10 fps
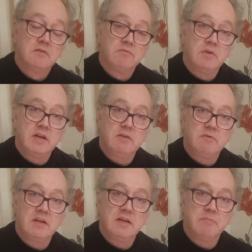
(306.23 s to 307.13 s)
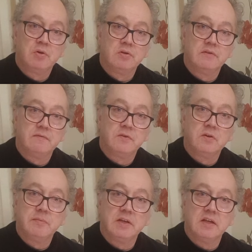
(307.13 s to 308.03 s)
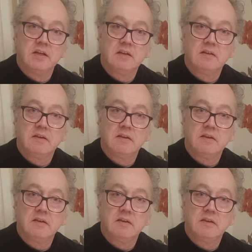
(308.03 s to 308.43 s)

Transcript: Really, really important formula